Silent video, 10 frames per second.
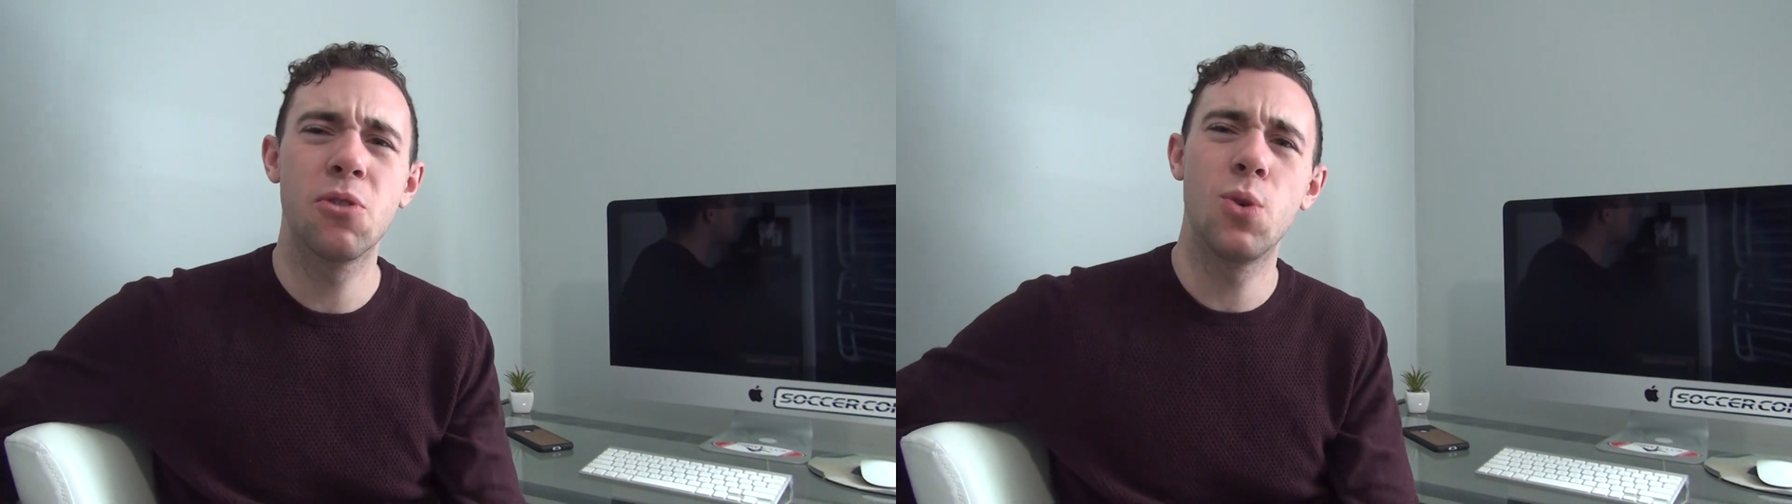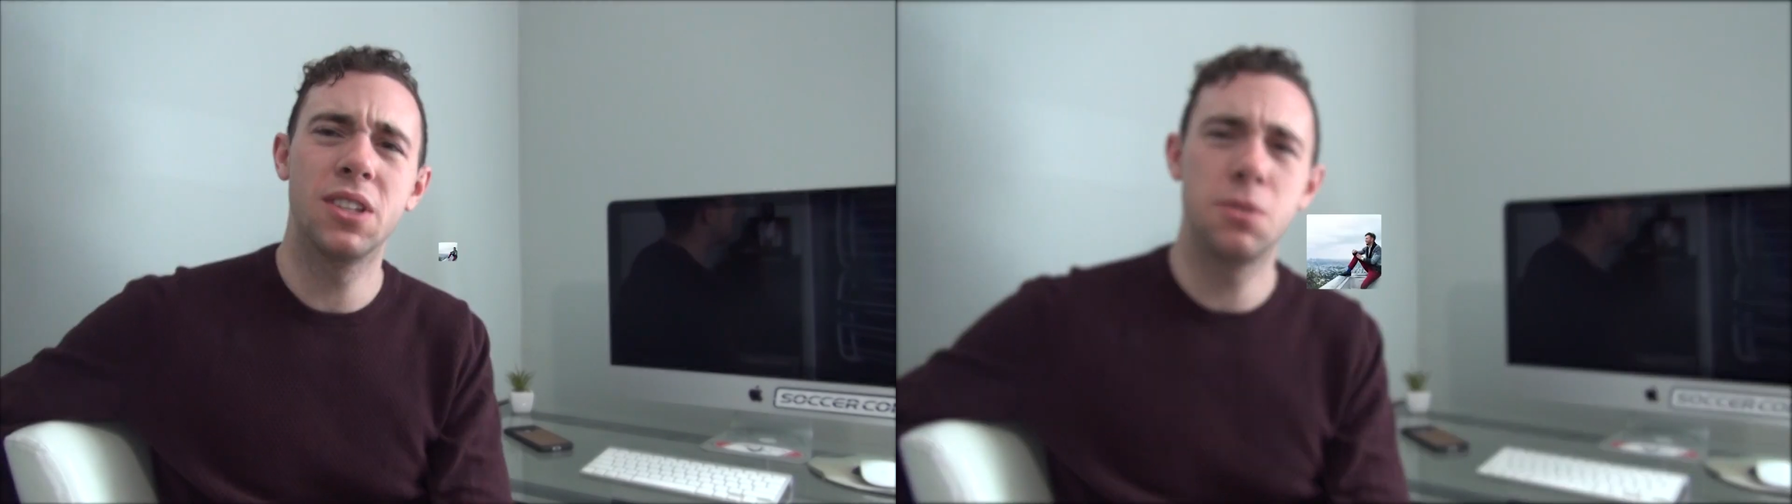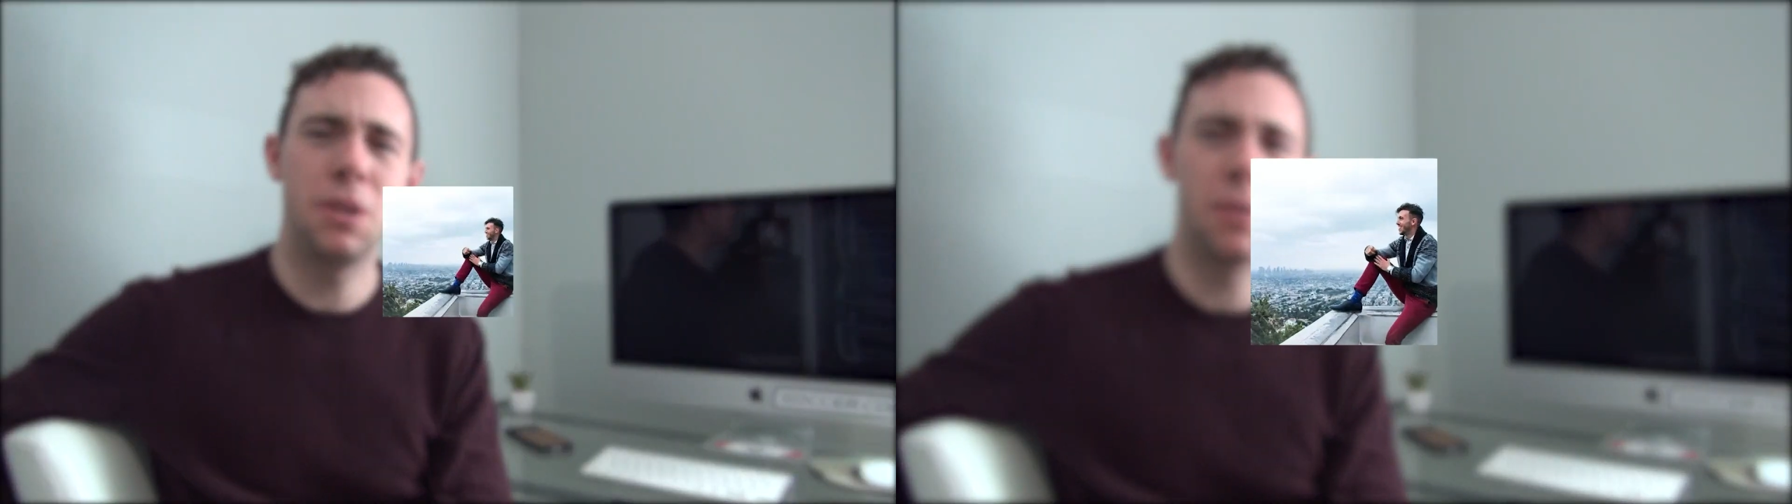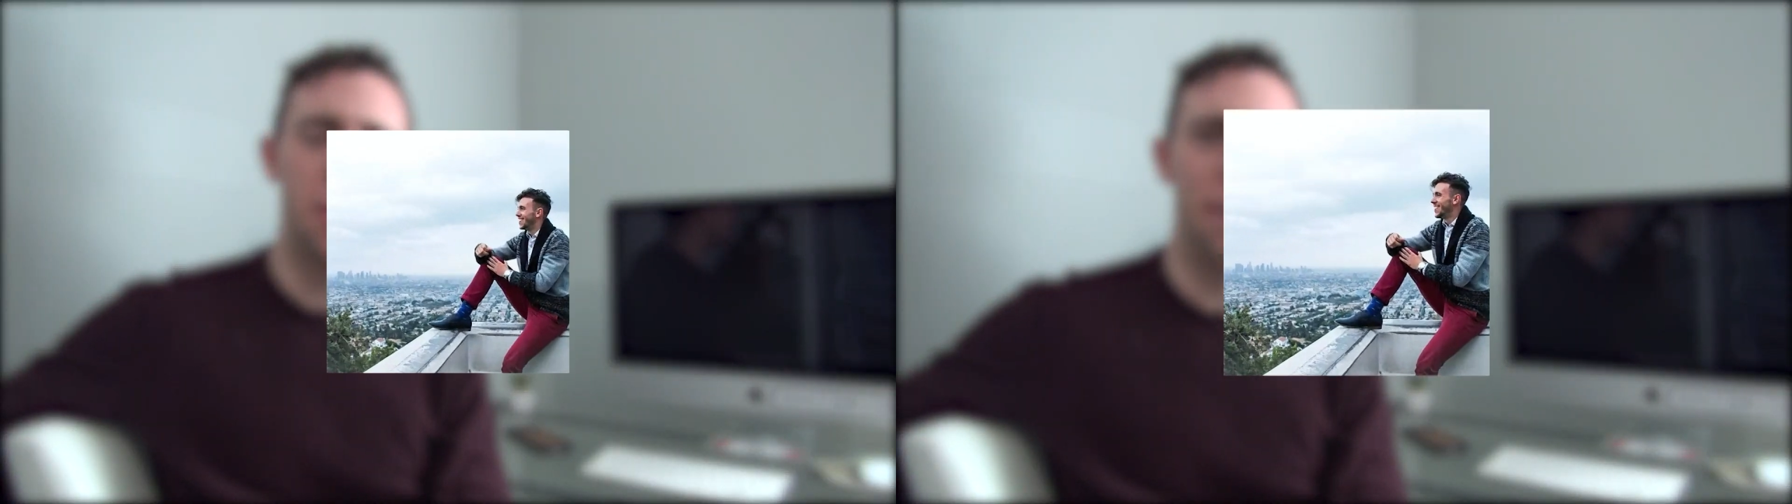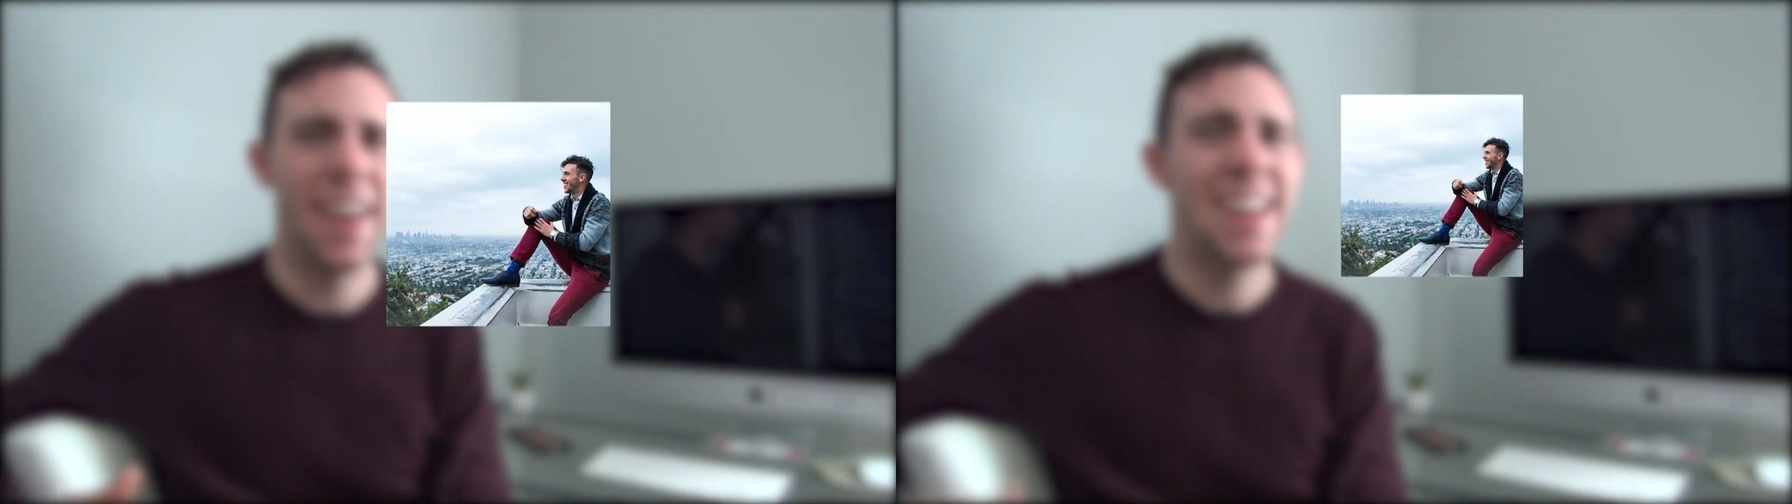ever wants to speak
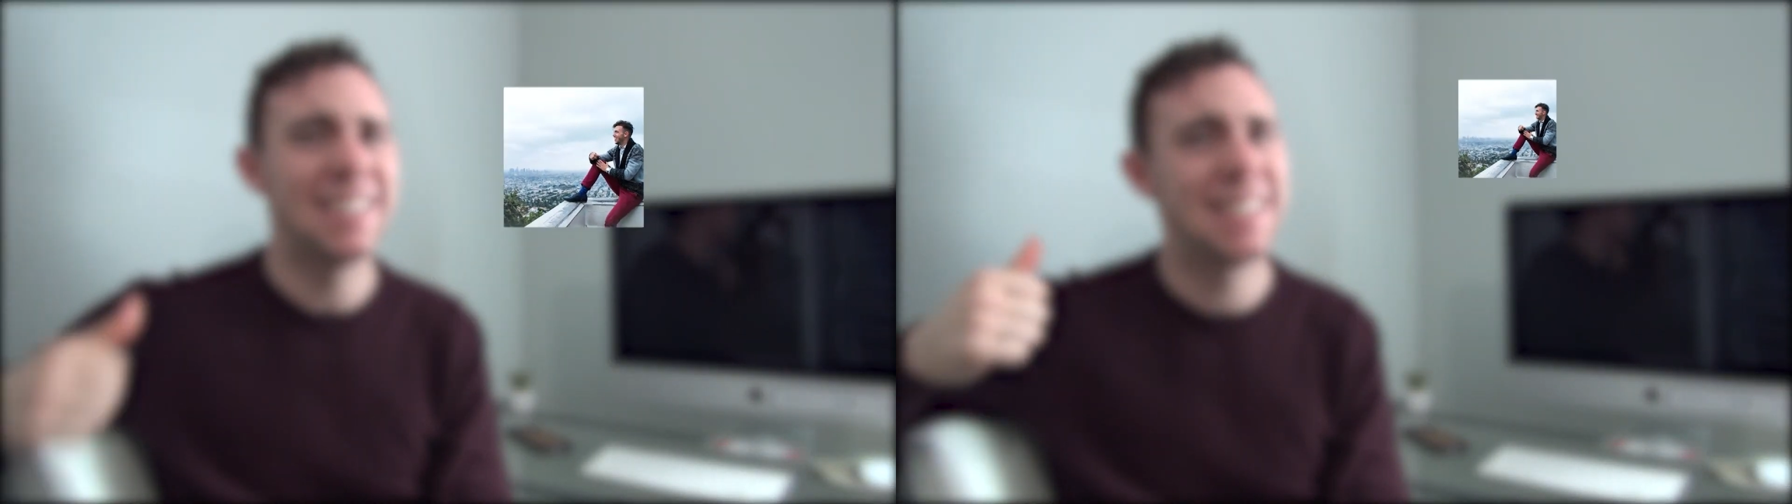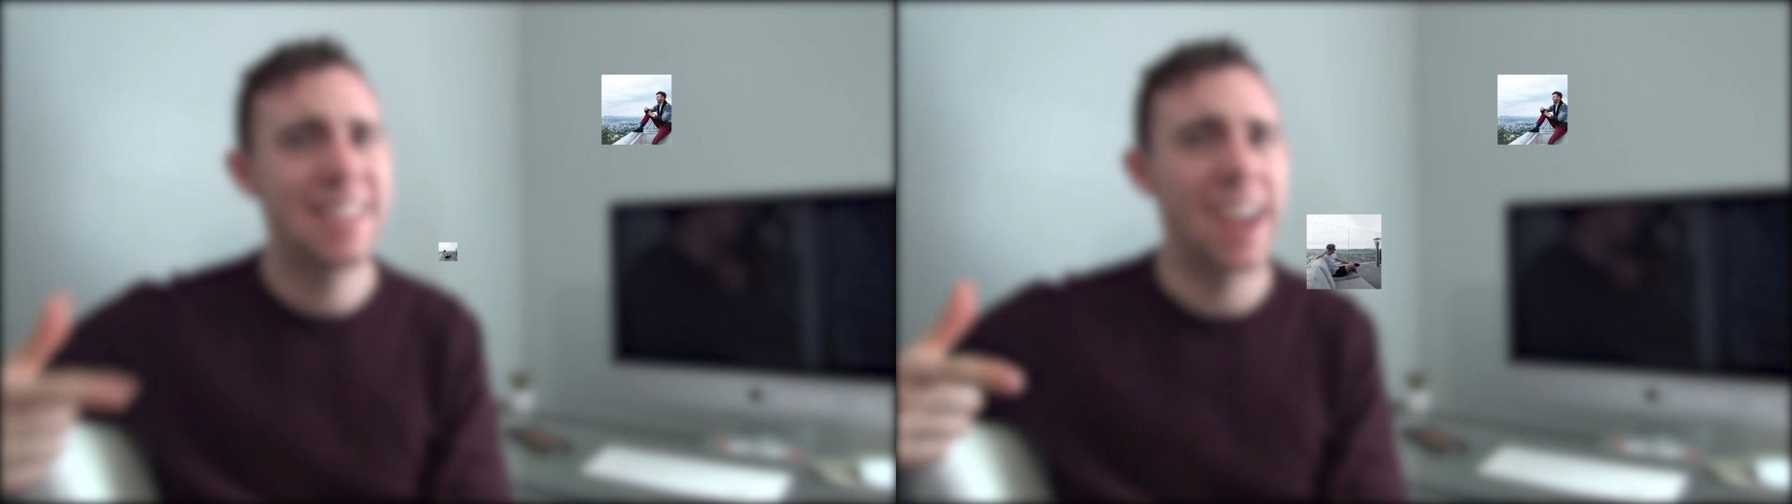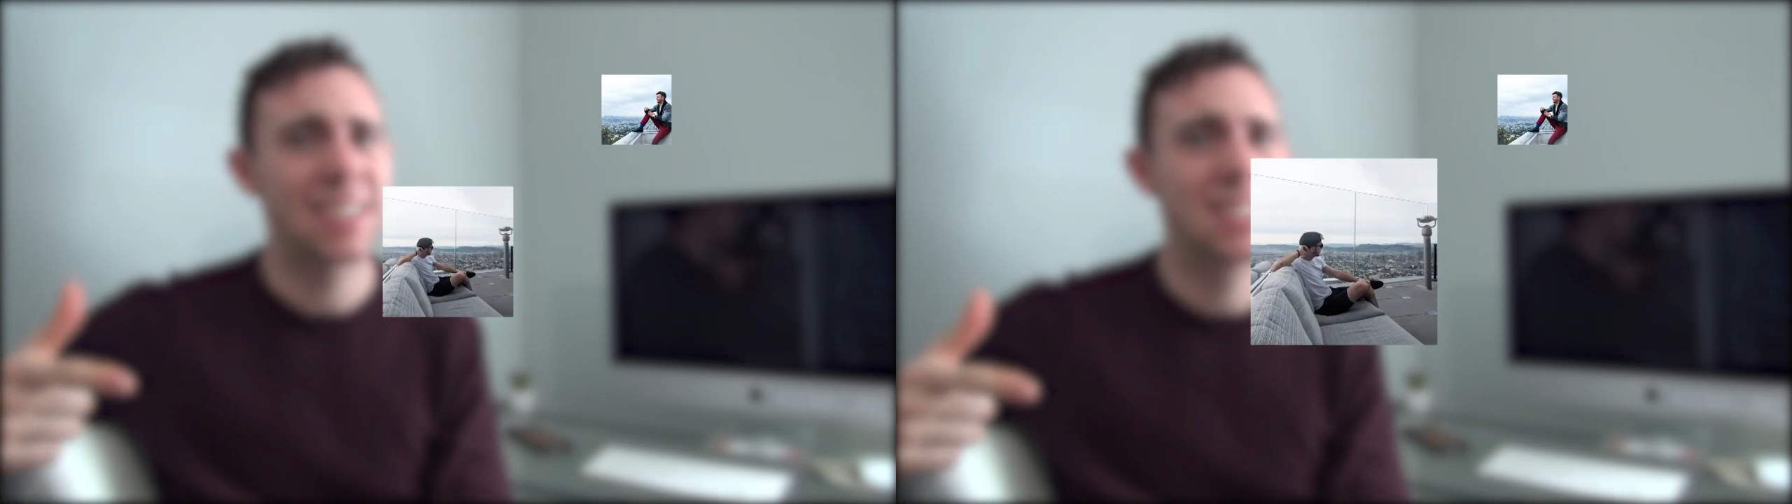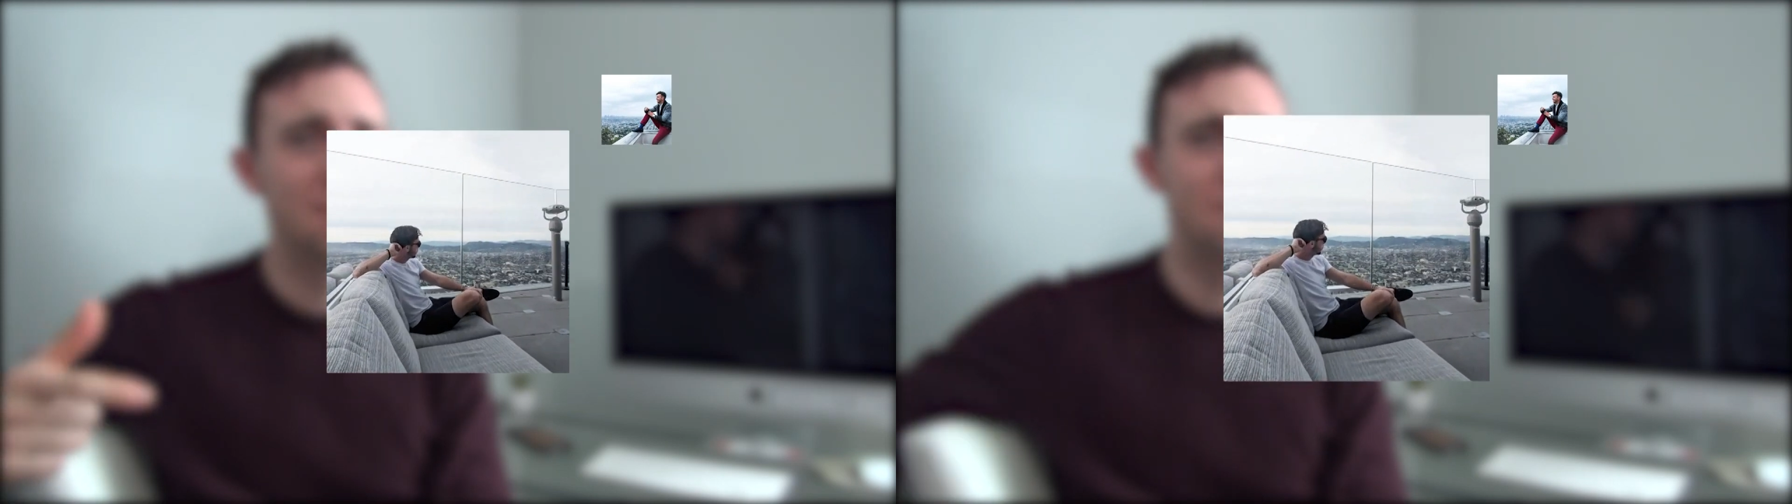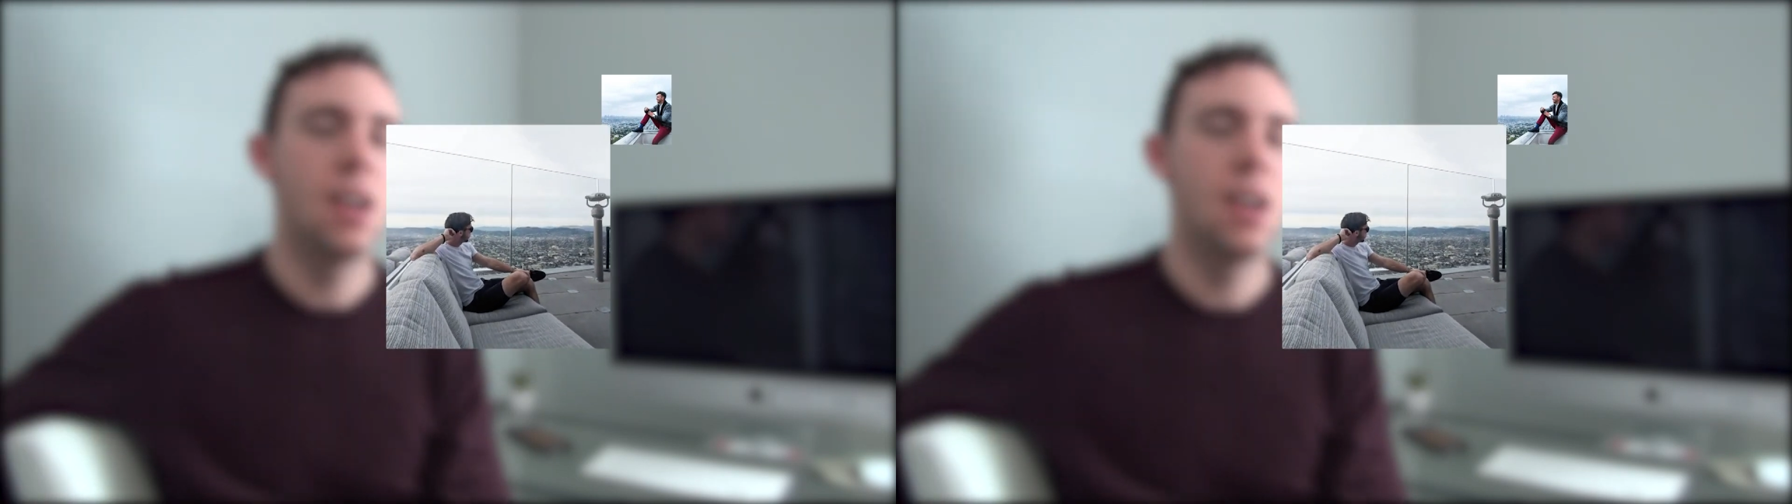about, that and sex.